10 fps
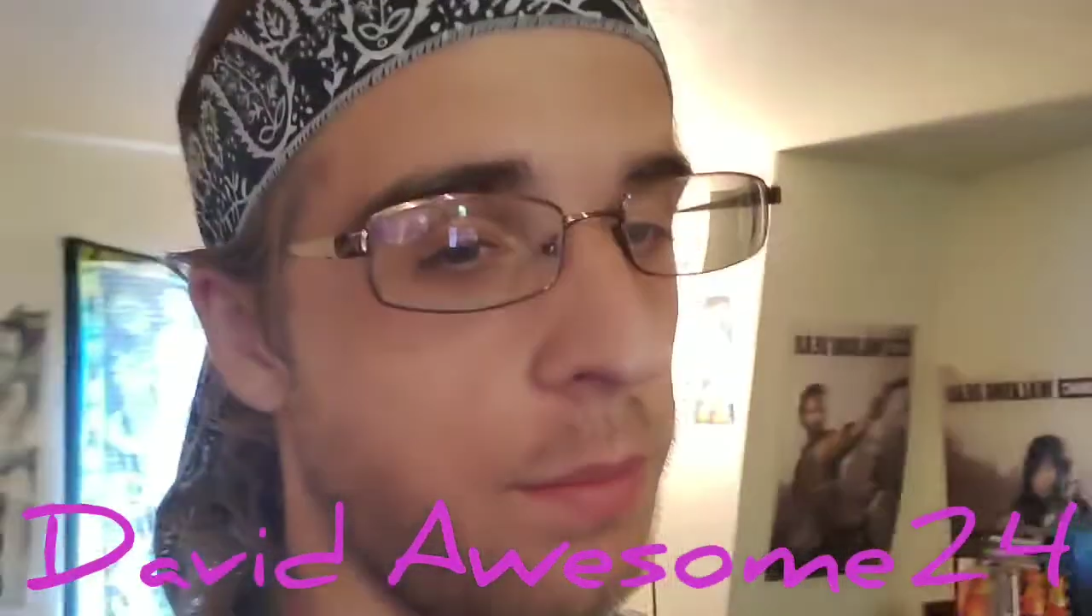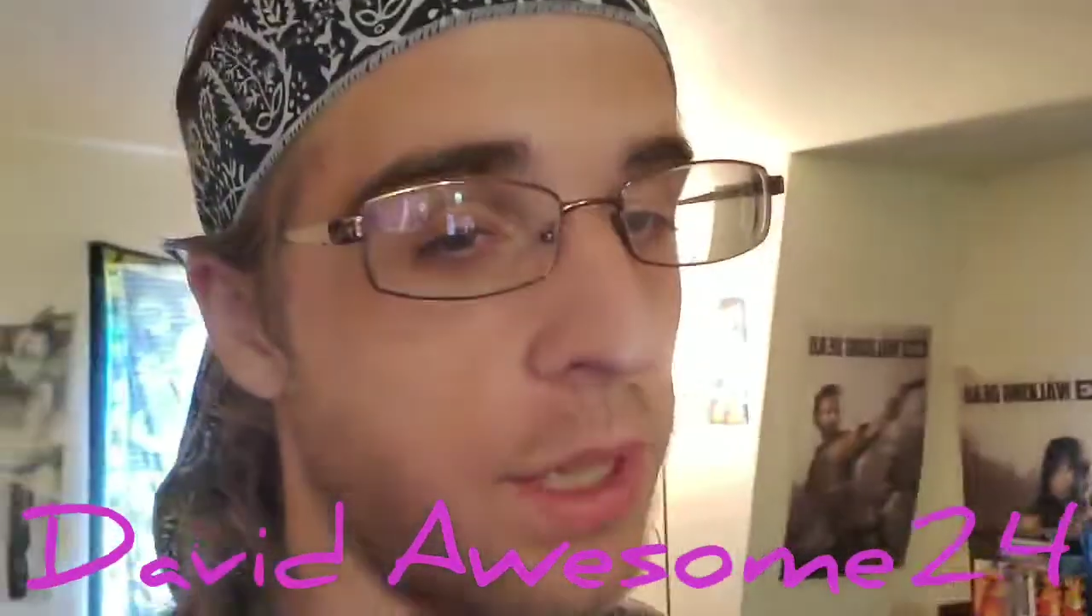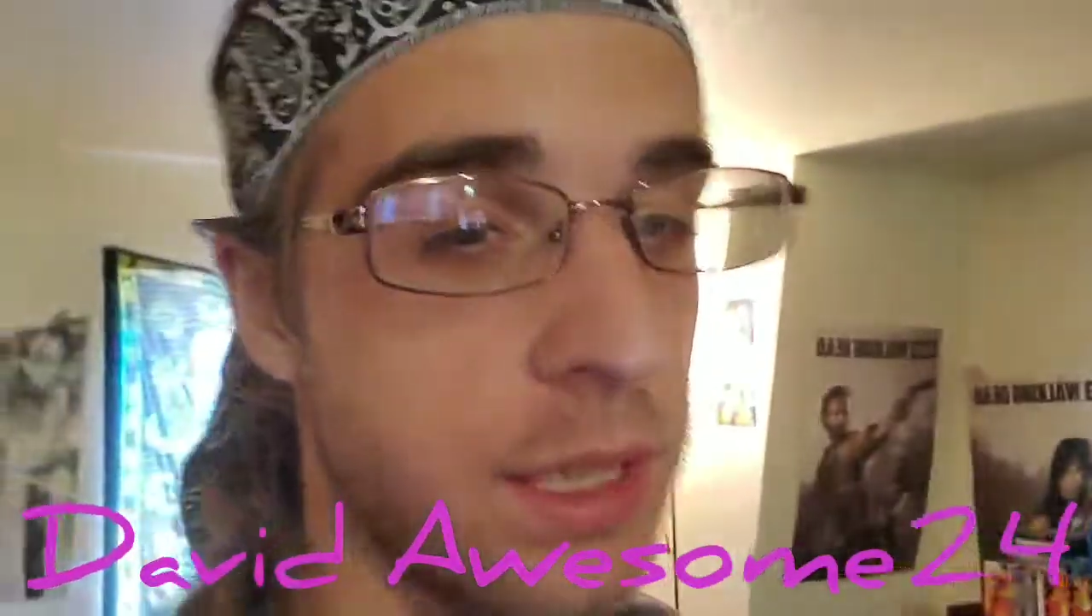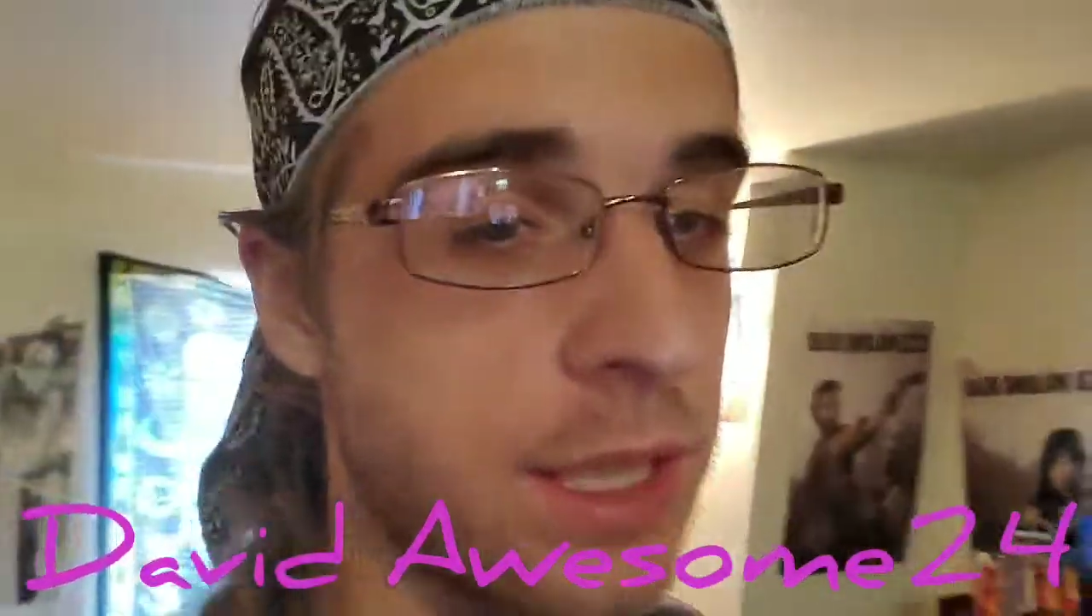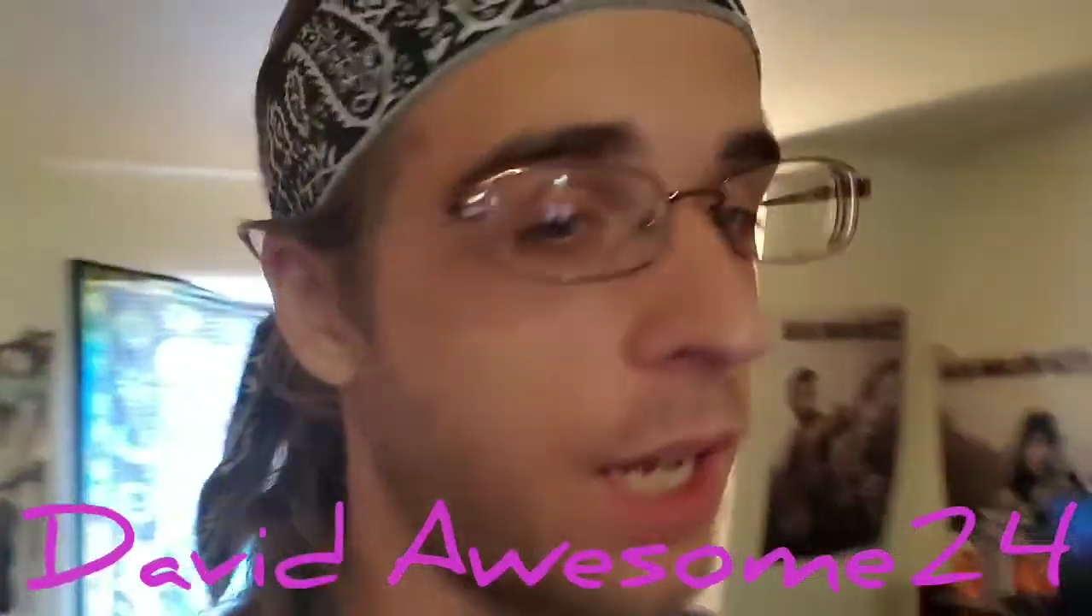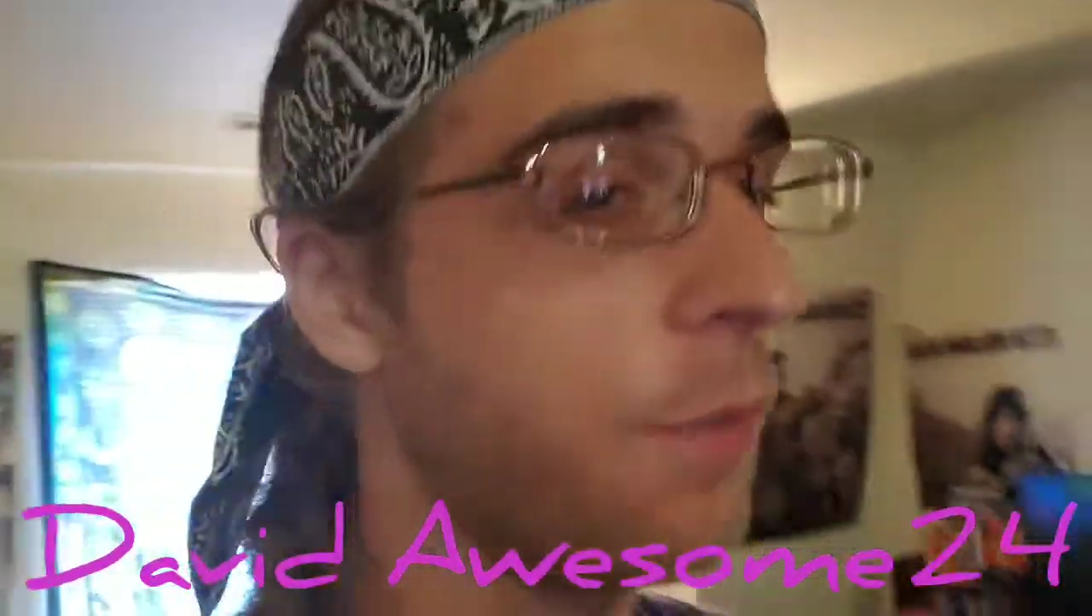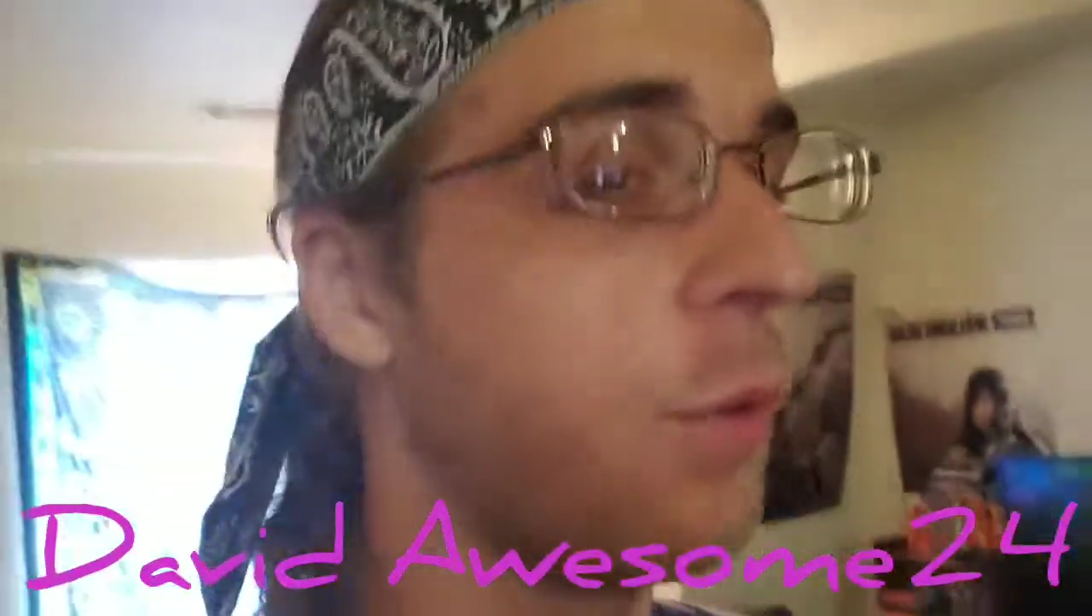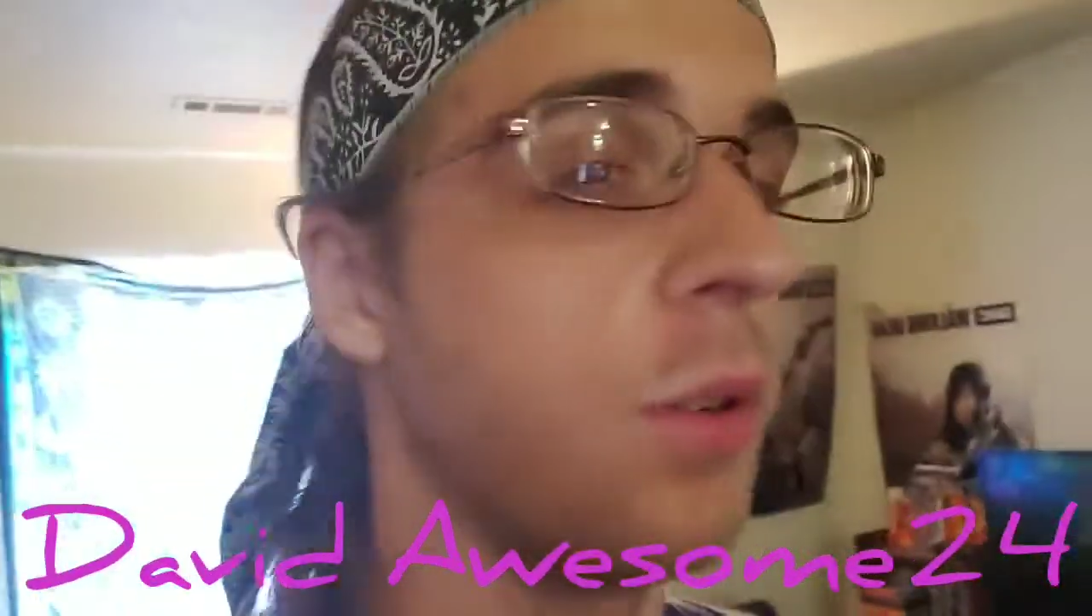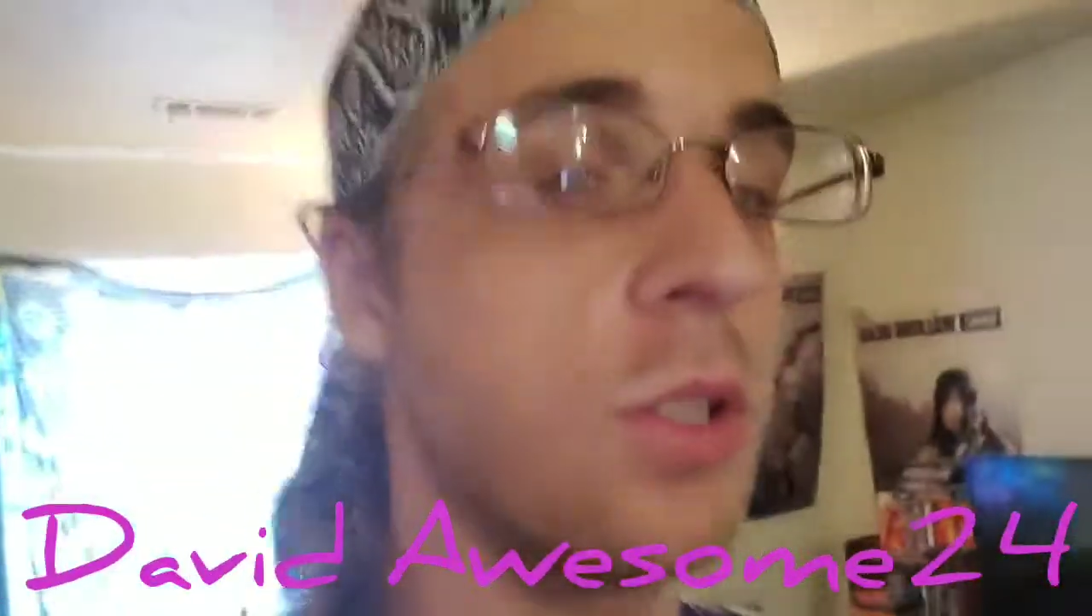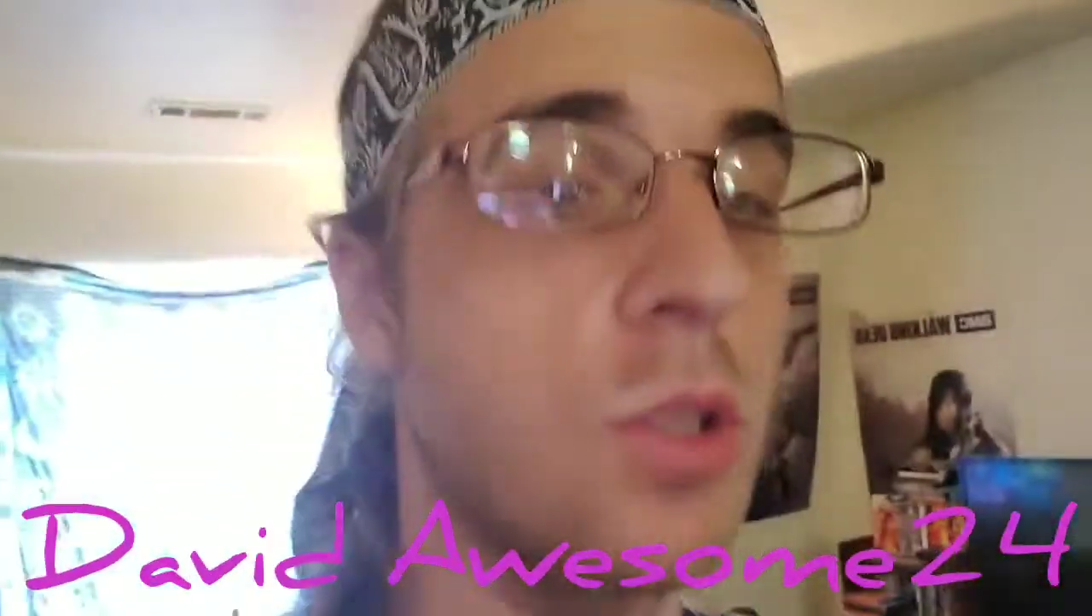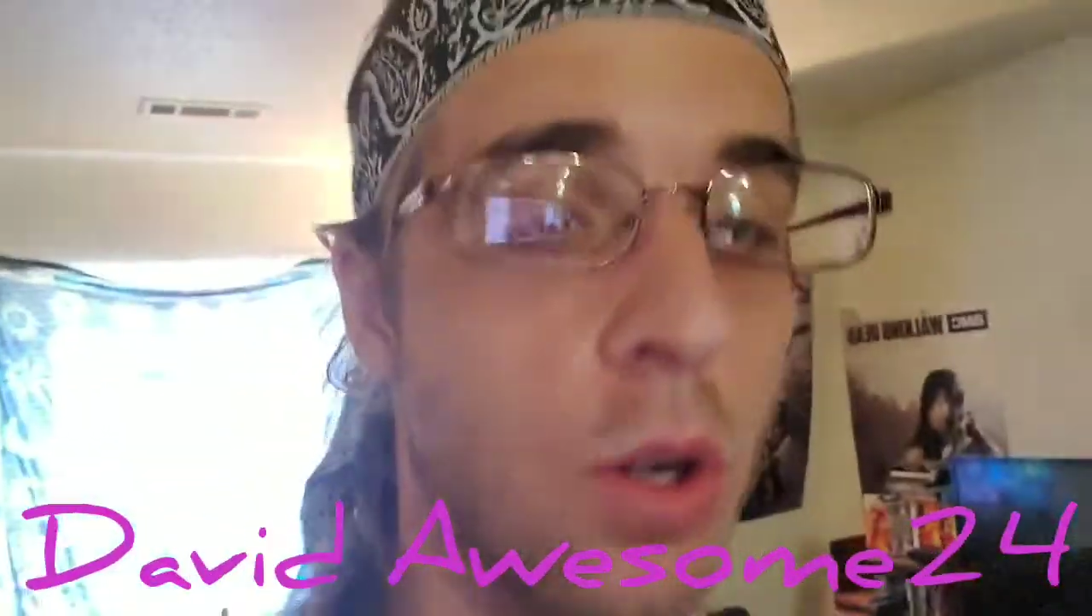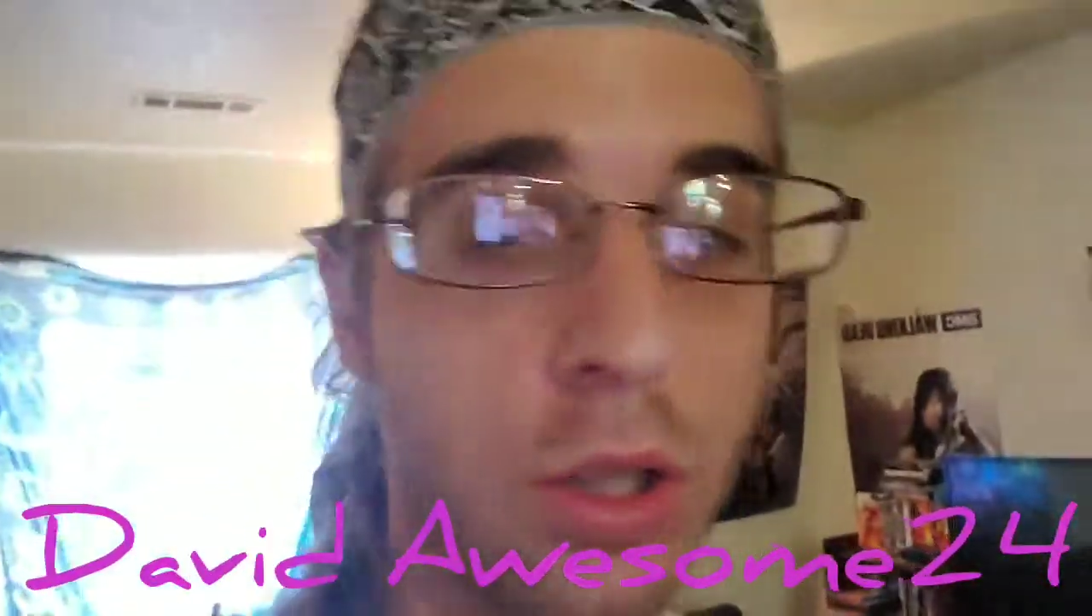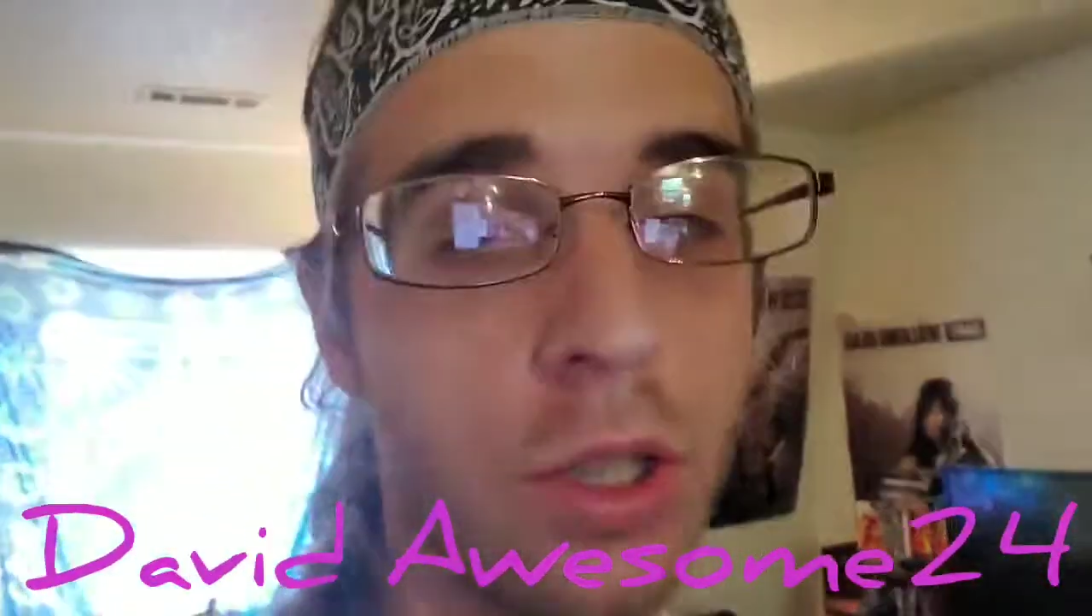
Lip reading: But it's time for a short